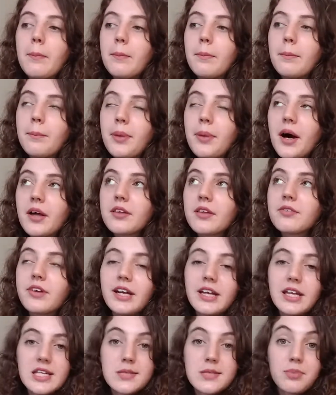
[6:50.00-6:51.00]
Path of
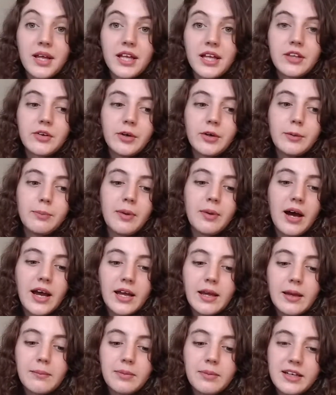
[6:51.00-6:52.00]
Radiance playthrough
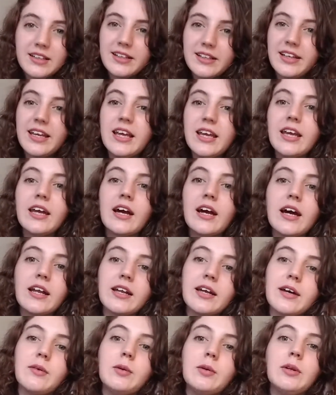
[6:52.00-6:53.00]
by Big Clingy, and
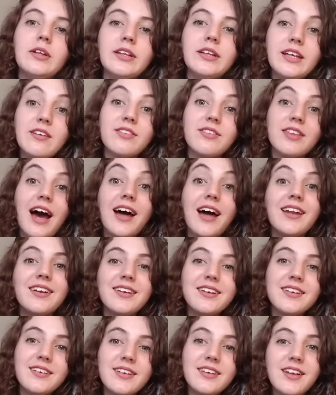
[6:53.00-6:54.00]
I will leave that
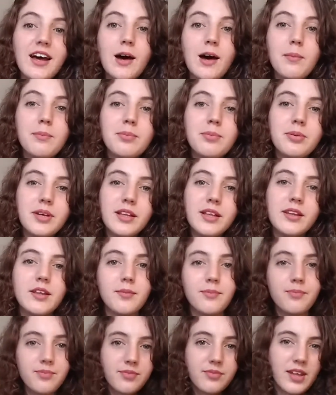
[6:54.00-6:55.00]
up in
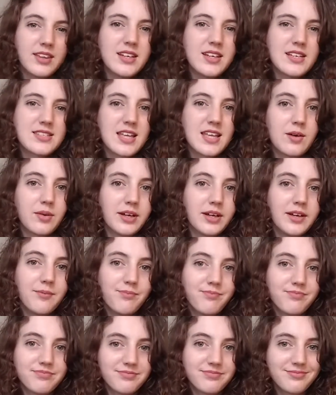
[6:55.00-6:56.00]
the, I think it's that way,
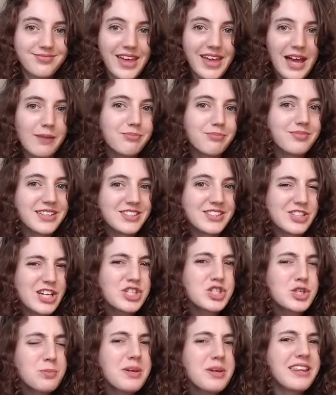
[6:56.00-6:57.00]
there. It
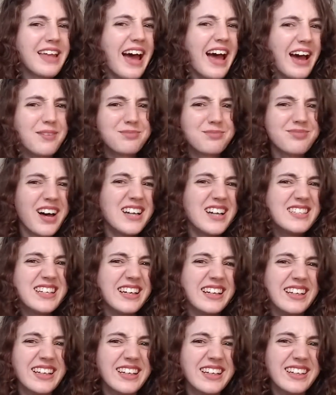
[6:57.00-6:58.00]
should be there,
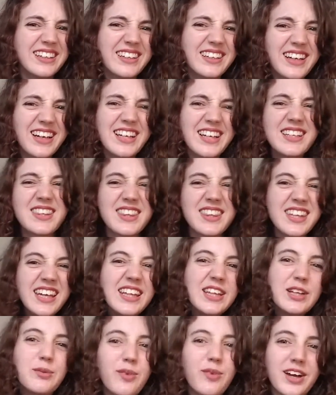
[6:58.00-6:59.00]
ideally.
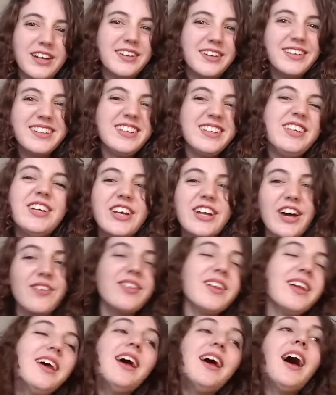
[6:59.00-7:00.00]
Either one, you know.
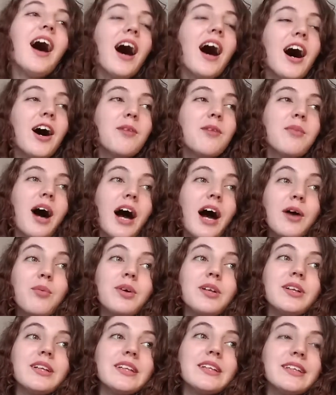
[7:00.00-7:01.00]
I
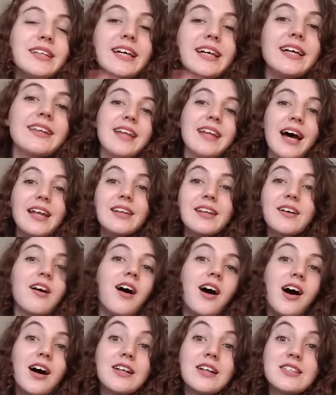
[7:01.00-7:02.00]
will link in the
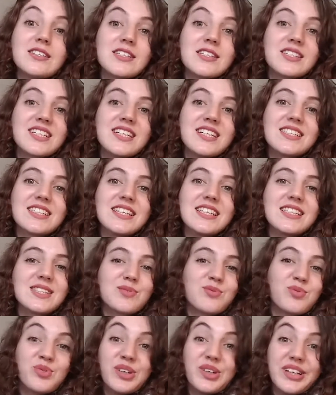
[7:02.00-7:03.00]
cards just because it's
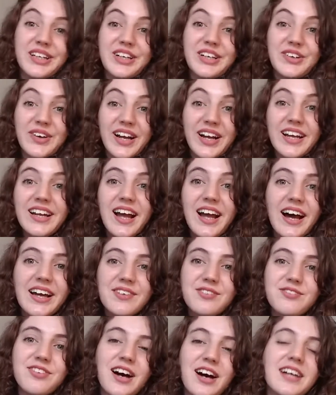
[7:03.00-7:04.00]
really great. I
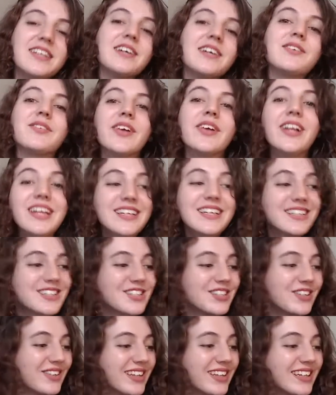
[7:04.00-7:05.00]
find it really
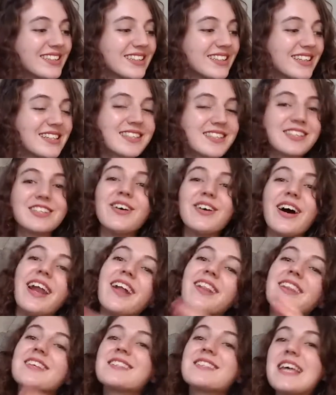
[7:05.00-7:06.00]
soothing to listen to, and
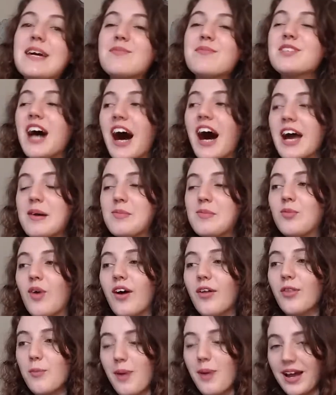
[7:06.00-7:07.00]
at the same time,
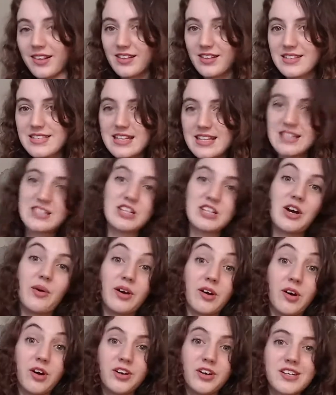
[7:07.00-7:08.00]
while the battle scenes are
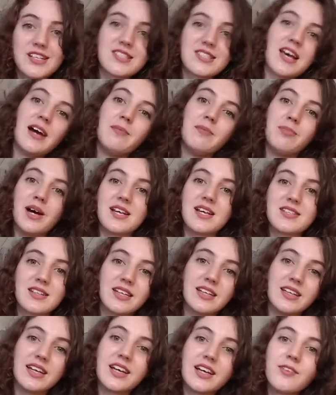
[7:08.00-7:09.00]
going on, because I
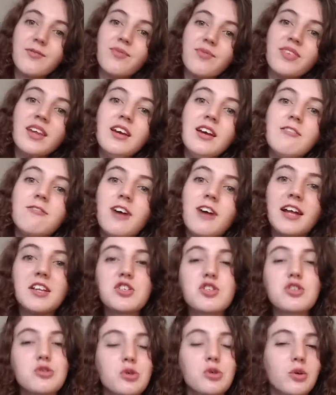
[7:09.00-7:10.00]
personally like find the
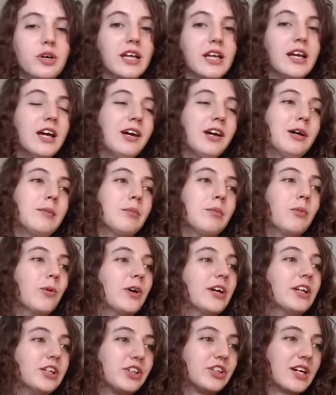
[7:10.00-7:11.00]
story more
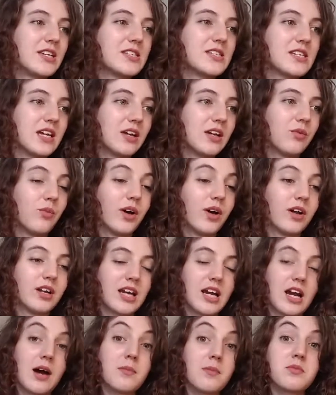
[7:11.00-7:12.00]
interesting when
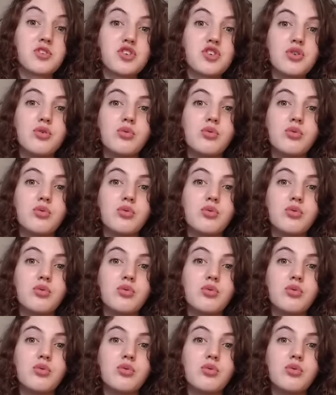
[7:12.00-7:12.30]
it comes to